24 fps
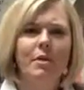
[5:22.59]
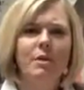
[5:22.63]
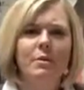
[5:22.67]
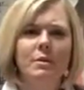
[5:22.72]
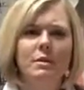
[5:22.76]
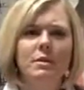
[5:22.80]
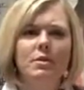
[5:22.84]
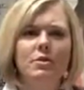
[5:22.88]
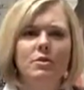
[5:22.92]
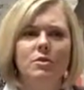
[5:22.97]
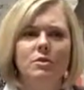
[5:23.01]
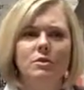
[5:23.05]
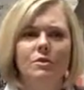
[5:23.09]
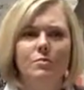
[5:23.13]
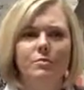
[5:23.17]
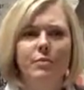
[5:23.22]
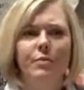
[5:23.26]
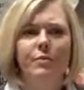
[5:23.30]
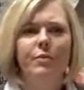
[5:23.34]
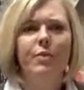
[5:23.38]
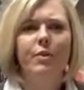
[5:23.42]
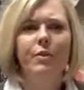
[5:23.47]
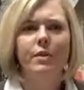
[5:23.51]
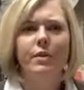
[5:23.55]
It was
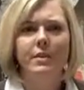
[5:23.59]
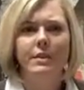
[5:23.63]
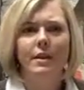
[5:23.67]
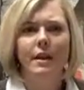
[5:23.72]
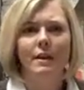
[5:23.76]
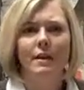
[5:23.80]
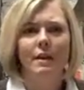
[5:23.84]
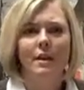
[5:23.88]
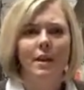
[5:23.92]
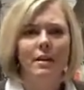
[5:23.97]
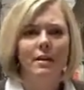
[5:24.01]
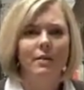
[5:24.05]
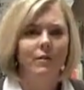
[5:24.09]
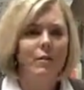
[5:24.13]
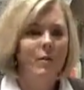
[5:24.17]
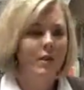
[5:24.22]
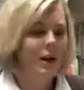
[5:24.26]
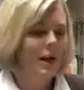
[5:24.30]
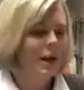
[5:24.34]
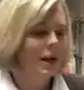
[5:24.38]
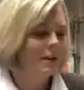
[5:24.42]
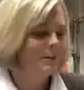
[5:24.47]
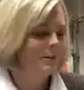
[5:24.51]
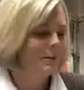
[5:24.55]
before the deadline of
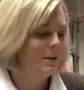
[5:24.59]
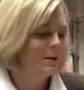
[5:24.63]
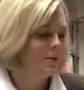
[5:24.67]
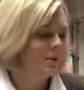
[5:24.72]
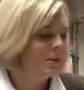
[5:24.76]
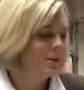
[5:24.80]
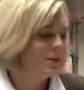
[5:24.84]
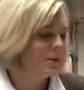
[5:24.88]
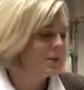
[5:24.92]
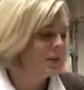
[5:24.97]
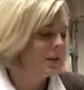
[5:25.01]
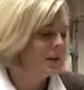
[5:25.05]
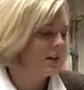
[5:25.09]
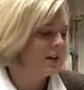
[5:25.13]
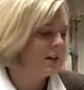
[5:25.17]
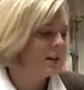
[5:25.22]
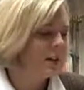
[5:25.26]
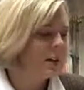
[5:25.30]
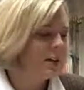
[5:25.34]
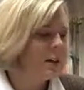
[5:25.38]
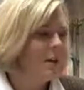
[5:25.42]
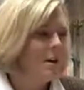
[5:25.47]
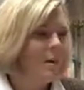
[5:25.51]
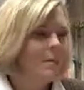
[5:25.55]
when it had to be turned in,
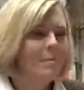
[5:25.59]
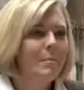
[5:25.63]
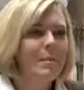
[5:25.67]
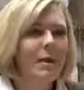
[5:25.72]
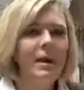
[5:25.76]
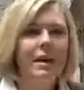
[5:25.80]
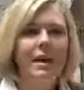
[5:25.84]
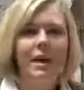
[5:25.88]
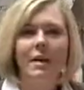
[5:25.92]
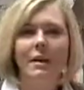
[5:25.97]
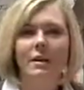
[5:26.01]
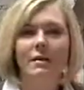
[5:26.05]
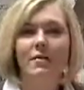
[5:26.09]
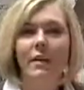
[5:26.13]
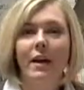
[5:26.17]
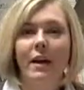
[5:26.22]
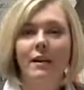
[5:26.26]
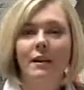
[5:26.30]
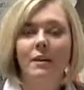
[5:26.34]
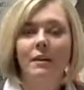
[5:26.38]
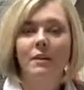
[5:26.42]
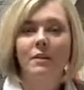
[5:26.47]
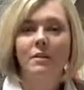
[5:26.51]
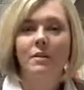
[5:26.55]
but I
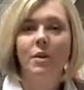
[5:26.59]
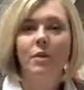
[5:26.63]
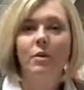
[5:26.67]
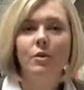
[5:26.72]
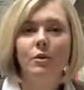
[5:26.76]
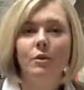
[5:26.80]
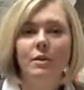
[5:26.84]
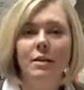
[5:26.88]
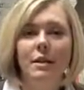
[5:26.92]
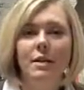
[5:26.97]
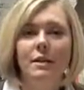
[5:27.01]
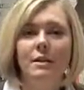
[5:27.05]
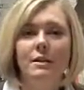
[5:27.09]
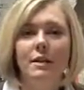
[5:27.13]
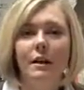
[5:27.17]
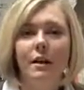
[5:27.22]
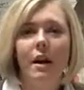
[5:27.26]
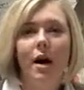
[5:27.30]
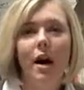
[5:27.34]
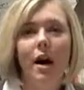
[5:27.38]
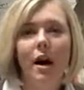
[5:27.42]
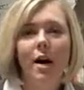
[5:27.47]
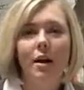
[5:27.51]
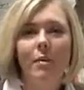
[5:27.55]
invited a notary to
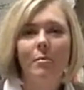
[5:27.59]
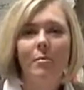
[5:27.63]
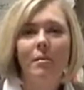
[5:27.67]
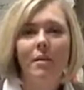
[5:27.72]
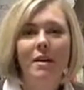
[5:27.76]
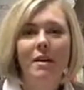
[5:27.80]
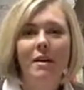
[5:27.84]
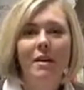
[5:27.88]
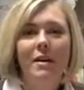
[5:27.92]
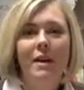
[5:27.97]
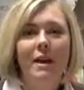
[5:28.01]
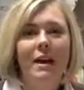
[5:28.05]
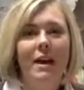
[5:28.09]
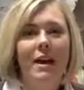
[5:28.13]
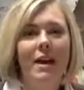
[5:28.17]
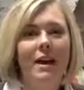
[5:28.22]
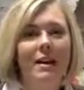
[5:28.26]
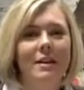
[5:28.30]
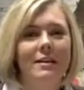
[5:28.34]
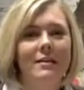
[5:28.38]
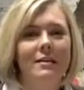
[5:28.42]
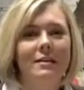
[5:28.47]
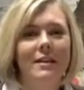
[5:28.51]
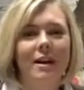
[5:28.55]
come,
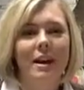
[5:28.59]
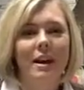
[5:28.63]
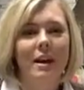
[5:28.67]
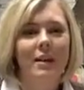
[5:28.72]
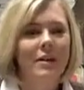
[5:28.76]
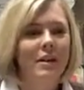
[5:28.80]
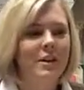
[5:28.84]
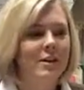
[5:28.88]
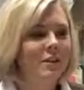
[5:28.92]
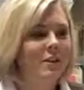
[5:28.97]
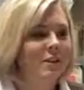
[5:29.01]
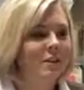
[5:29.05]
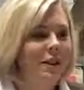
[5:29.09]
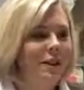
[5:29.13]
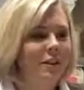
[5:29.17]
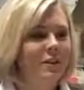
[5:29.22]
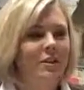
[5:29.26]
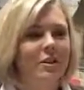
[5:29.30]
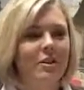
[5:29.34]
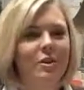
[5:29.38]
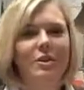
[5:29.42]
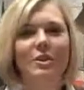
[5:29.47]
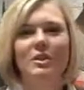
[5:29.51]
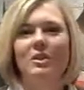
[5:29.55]
and they just
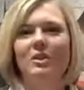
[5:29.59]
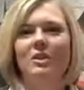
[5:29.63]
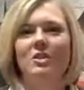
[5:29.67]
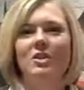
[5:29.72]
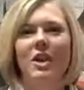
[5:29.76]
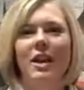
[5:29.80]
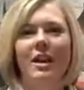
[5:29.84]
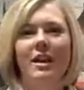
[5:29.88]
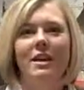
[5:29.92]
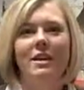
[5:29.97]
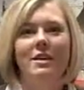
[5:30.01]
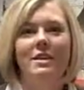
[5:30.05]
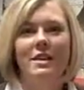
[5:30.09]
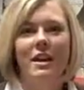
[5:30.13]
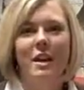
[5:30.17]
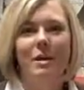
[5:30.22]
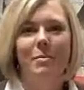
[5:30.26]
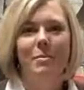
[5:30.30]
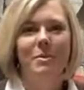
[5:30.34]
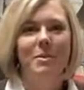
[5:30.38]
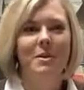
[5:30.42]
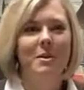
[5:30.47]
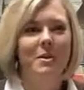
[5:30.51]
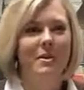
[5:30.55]
sat there at the check-in
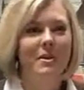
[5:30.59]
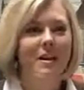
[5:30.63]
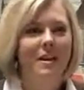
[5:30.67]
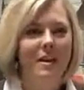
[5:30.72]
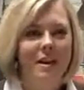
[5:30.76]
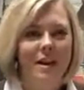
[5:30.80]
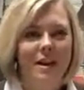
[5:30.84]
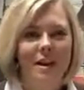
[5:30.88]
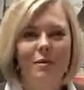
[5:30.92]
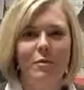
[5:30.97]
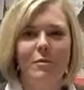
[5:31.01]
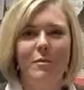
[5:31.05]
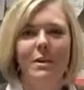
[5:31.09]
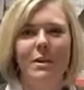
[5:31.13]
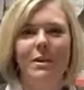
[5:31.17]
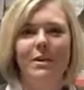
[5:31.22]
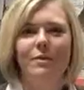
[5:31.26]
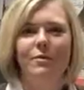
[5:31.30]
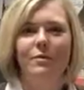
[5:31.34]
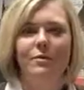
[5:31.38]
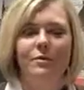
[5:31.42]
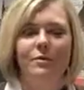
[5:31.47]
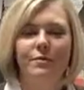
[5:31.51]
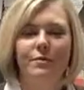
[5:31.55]
table, and
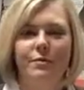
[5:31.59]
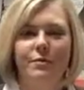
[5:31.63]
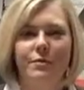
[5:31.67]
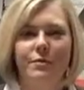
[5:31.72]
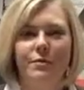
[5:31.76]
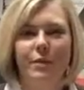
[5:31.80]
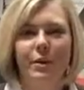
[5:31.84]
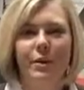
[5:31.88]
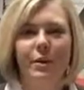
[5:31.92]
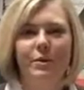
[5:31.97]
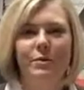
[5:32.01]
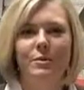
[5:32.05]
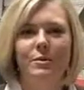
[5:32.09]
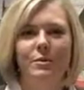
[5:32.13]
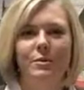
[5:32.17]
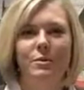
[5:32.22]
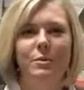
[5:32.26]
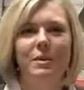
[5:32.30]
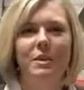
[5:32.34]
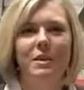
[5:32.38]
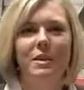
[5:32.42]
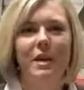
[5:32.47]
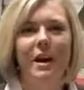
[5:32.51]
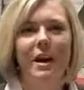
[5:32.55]
everybody flowed
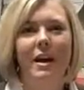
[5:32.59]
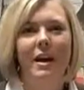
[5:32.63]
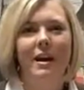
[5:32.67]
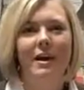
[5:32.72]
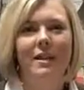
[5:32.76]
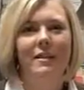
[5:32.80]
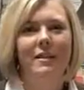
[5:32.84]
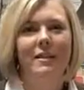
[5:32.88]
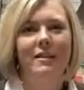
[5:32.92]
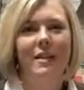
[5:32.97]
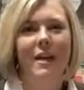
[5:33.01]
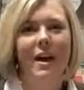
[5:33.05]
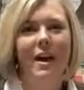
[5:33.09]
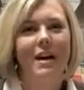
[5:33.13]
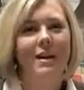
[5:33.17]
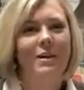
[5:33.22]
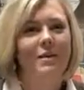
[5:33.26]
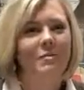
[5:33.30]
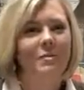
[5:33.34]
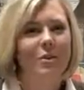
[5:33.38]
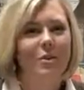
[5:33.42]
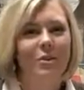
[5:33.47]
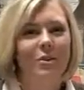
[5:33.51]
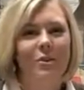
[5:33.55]
through the line and had
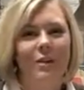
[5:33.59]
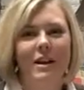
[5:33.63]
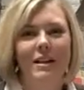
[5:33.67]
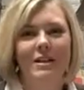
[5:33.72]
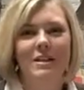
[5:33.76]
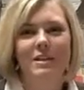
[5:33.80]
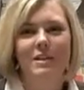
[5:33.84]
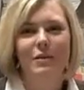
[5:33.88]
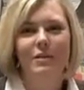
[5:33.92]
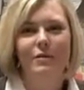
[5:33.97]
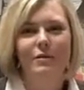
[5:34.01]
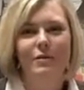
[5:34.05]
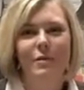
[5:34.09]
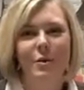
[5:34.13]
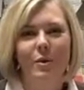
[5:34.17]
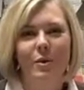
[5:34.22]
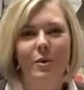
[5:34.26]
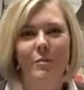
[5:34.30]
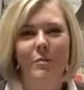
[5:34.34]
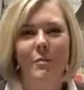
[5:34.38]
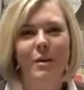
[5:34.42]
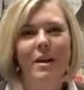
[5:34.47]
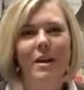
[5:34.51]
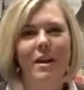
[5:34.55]
him notarize their
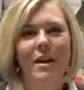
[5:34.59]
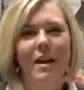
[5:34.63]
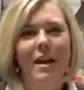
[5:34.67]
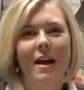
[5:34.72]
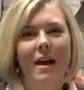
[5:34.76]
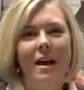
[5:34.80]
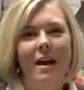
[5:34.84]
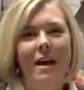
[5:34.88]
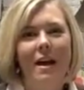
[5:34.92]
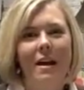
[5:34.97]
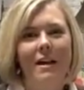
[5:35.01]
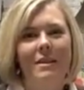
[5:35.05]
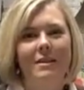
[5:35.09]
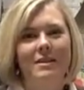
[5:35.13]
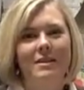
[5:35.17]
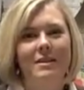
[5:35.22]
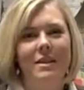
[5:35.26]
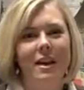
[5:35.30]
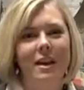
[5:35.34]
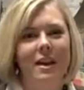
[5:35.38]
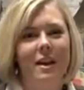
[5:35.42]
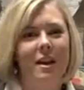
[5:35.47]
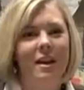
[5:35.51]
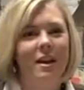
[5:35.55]
form as
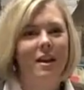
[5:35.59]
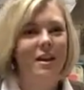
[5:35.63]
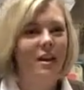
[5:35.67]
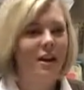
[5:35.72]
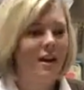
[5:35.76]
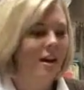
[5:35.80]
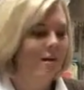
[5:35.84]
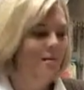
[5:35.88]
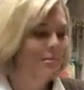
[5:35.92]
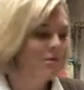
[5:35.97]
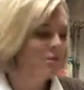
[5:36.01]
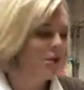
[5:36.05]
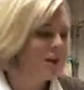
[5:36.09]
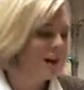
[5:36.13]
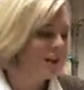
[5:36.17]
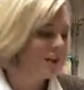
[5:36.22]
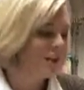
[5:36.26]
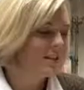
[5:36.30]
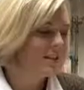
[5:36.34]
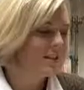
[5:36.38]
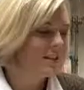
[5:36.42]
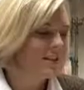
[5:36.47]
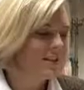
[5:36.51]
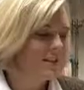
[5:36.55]
they
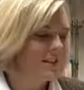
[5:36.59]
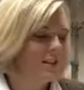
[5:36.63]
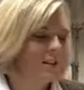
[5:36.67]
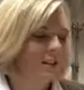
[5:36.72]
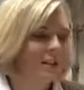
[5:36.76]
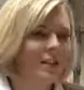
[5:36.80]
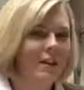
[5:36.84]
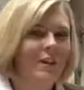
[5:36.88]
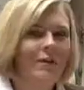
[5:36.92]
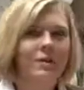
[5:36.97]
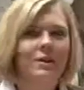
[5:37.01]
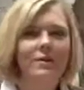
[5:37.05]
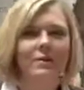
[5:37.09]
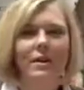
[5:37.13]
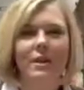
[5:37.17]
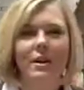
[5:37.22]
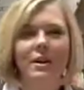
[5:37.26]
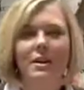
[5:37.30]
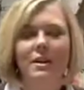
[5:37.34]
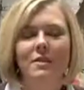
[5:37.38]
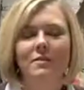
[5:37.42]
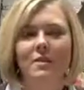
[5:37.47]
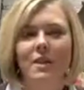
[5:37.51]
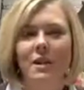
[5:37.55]
checked in, and that was
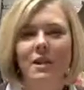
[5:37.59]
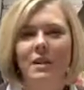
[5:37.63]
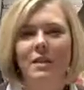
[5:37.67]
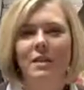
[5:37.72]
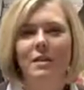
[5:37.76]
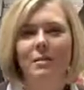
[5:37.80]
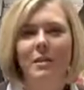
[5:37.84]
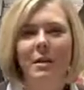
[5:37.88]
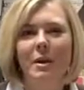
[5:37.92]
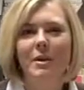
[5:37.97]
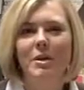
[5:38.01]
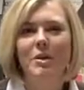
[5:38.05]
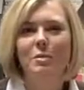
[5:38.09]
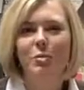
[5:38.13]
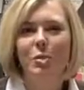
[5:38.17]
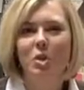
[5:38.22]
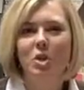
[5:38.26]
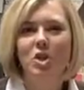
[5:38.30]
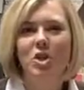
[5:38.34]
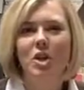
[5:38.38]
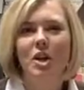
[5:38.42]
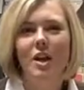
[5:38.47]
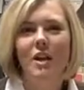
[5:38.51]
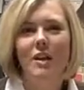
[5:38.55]
very convenient. The parents
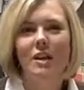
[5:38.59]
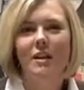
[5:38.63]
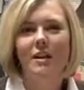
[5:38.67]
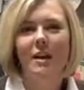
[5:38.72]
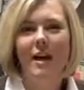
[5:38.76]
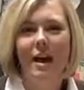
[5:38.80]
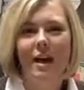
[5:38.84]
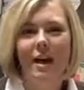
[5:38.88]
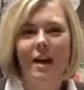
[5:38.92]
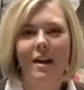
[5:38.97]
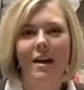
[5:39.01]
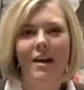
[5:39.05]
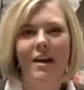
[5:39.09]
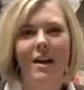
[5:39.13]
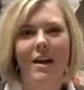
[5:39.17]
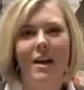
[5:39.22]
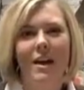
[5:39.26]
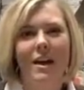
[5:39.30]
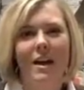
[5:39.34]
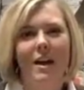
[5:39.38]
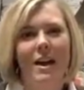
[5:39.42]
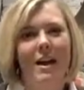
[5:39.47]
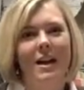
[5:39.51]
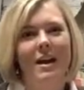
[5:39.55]
appreciated that,
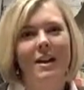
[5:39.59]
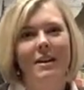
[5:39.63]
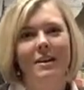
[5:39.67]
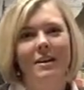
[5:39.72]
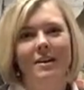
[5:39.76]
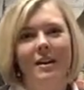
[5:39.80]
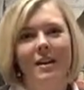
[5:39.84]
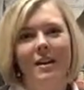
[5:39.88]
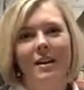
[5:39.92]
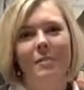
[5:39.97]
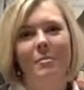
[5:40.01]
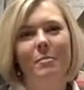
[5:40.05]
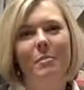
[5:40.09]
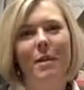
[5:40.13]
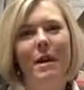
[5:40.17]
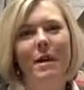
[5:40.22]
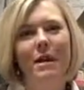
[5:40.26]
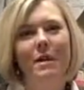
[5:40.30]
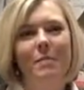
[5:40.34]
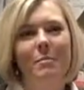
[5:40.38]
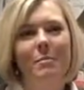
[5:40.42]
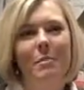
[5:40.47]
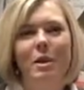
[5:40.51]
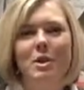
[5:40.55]
and it
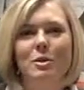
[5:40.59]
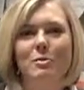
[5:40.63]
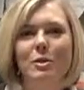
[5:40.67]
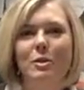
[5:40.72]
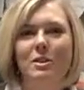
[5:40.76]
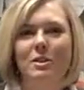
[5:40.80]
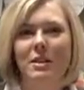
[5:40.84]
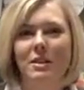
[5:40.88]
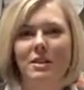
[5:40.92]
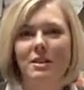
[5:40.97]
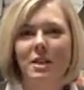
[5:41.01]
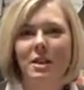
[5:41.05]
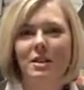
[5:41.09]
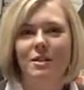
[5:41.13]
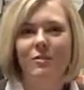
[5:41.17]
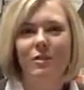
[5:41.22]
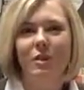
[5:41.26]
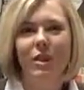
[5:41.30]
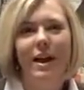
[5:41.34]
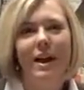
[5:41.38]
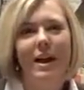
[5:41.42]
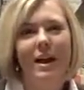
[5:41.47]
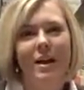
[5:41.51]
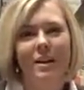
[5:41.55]
made it much more
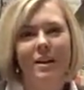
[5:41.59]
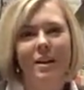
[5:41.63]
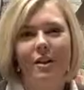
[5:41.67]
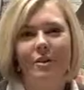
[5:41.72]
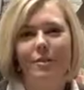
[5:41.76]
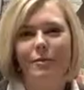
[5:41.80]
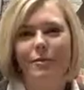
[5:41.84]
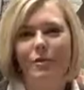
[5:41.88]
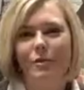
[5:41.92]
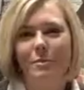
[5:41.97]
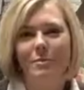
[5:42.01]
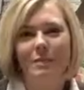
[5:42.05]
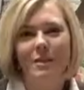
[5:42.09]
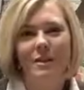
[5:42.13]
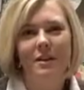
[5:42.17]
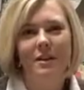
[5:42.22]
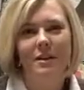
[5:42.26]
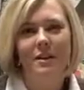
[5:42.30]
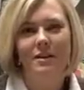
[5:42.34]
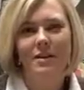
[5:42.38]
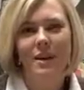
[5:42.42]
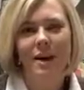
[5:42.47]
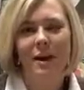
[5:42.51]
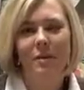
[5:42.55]
successful. I had all the forms in
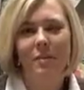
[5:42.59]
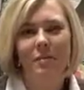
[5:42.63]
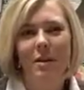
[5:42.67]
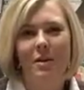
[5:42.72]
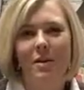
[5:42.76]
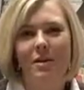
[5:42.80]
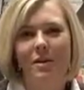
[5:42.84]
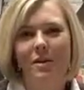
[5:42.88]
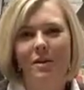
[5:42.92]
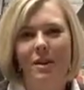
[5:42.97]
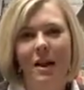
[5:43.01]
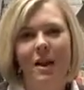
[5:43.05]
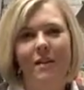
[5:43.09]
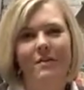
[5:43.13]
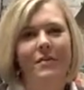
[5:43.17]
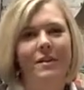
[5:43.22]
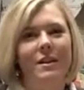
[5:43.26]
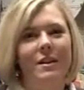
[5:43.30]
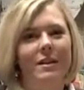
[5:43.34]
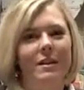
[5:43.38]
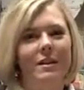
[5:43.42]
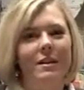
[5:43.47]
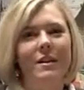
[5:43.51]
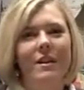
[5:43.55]
on time rather than
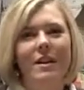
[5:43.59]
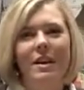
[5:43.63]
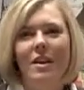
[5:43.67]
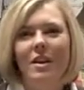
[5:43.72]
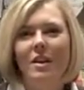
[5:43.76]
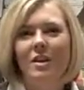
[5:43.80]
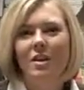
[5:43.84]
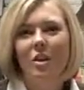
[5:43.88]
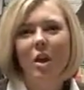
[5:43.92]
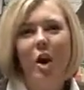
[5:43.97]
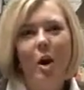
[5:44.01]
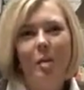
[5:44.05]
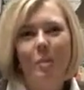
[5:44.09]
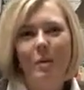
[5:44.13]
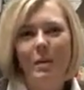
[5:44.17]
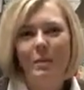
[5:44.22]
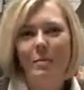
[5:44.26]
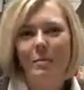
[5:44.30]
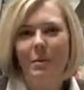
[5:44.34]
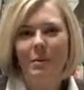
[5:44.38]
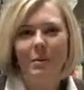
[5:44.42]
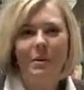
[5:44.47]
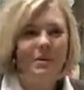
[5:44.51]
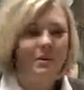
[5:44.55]
having to call
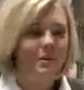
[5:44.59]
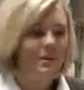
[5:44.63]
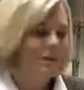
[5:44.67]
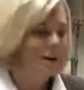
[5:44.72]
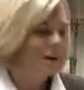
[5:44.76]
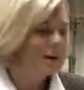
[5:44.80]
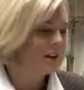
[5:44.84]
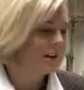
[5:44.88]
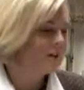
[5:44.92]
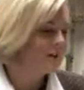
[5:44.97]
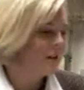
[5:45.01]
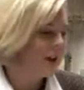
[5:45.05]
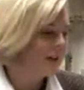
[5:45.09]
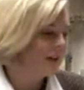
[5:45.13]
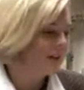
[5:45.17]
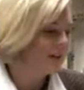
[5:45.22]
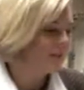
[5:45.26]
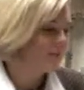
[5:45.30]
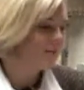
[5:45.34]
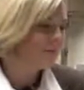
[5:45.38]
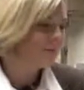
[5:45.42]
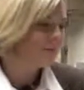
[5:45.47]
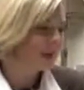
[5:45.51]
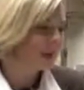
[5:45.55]
people and
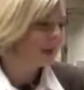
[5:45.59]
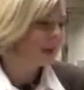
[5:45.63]
track them